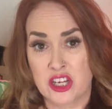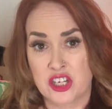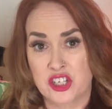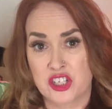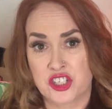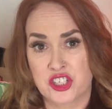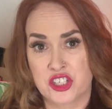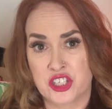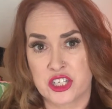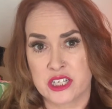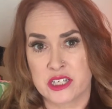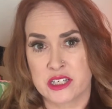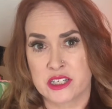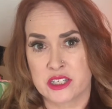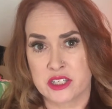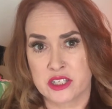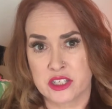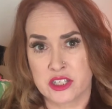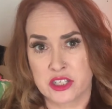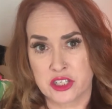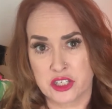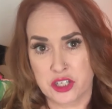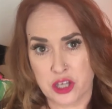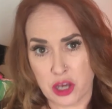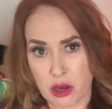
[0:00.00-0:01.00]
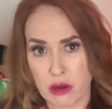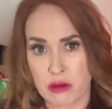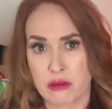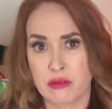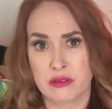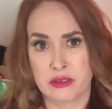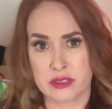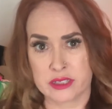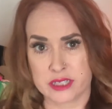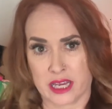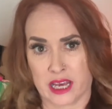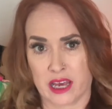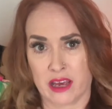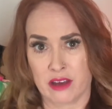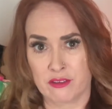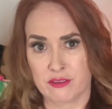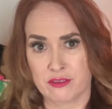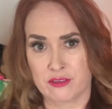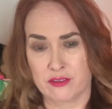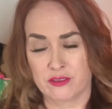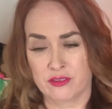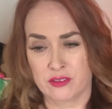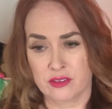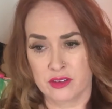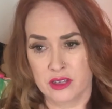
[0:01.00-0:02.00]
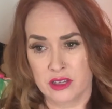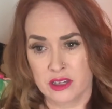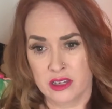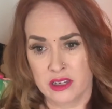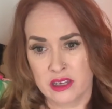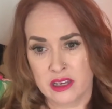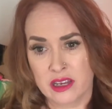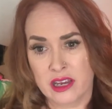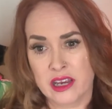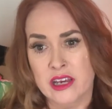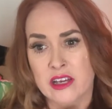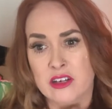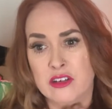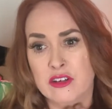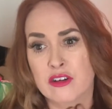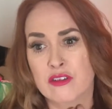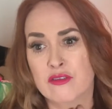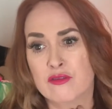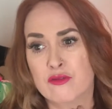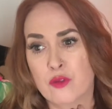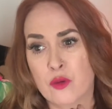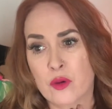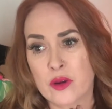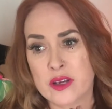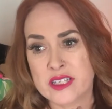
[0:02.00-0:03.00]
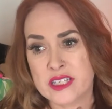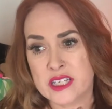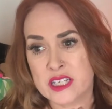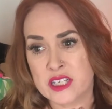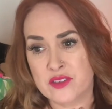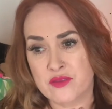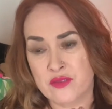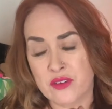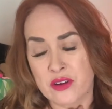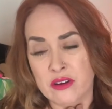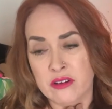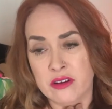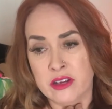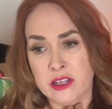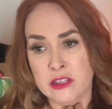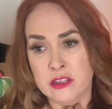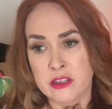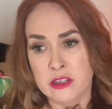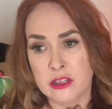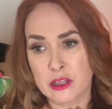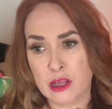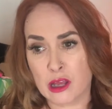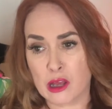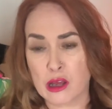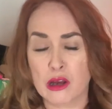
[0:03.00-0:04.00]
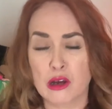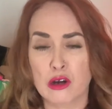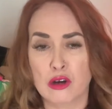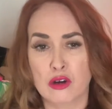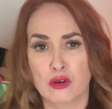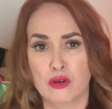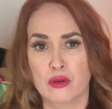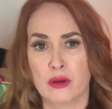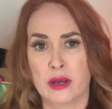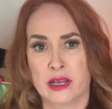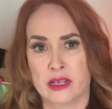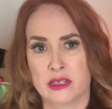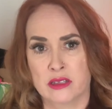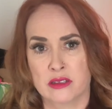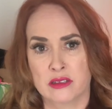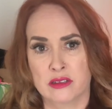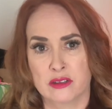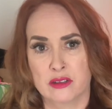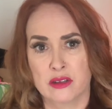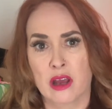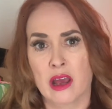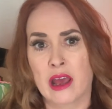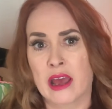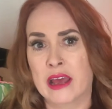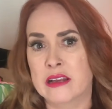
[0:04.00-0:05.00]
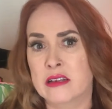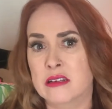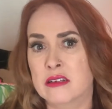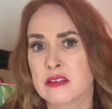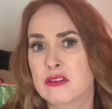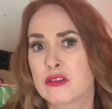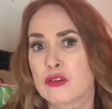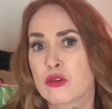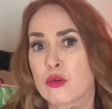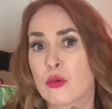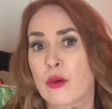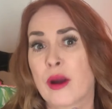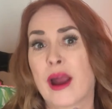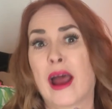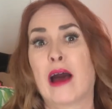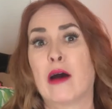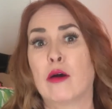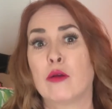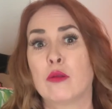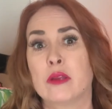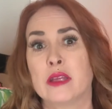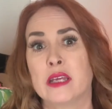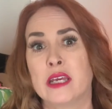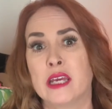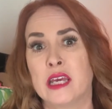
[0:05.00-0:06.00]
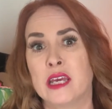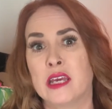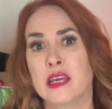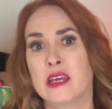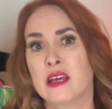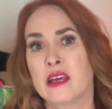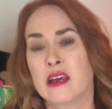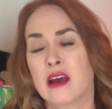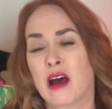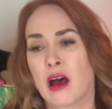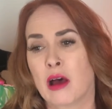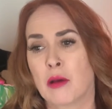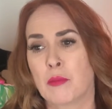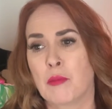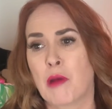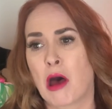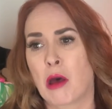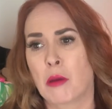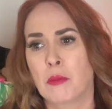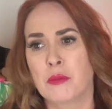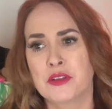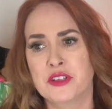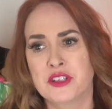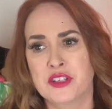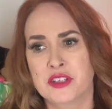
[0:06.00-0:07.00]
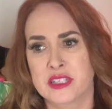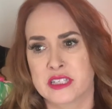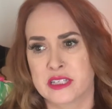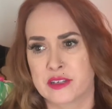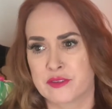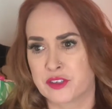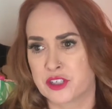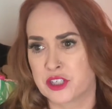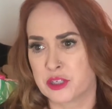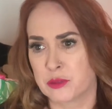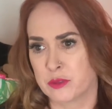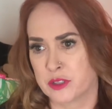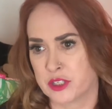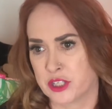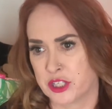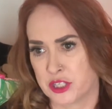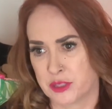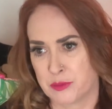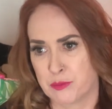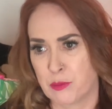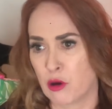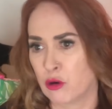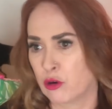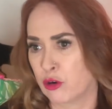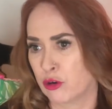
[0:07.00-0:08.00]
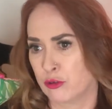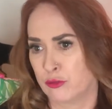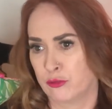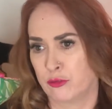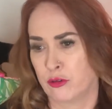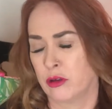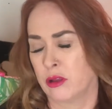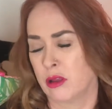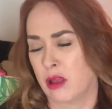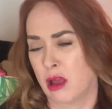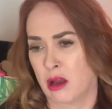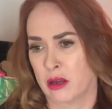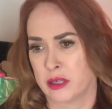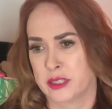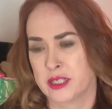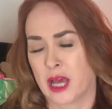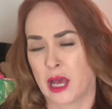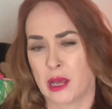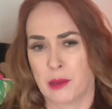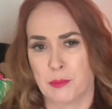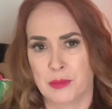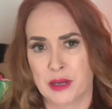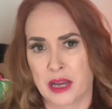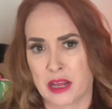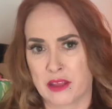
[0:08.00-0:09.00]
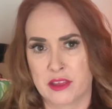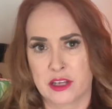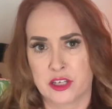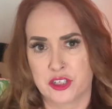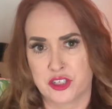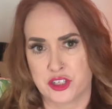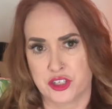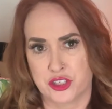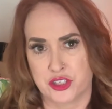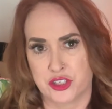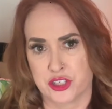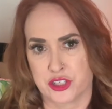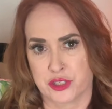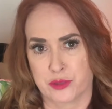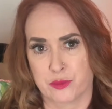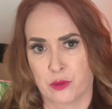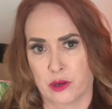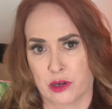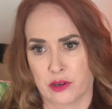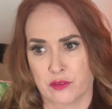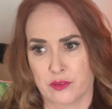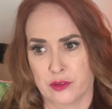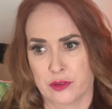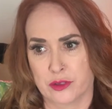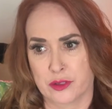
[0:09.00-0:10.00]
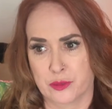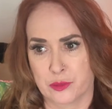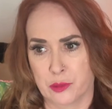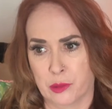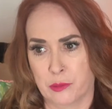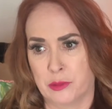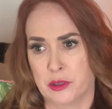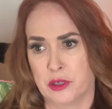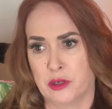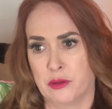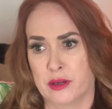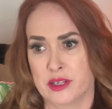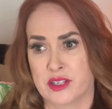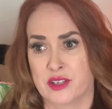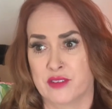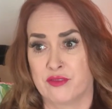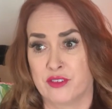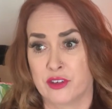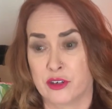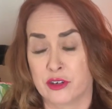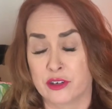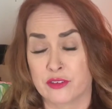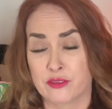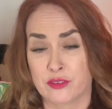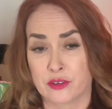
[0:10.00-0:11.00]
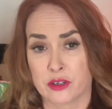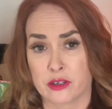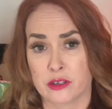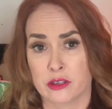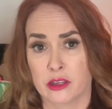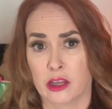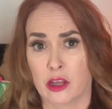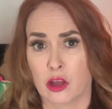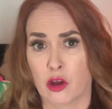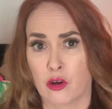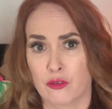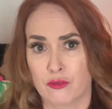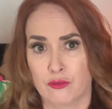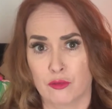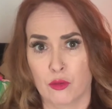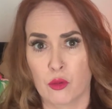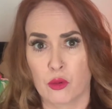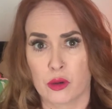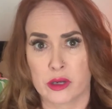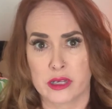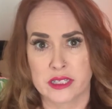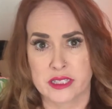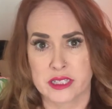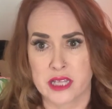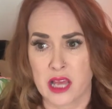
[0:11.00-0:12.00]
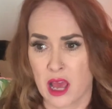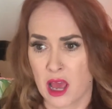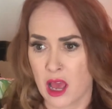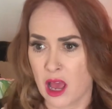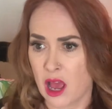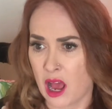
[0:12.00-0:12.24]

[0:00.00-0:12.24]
She is tone deaf, and her voice is very low and growly, almost as if she was a smoker for a long time. But I think she's just one of those women who has a very, very low voice.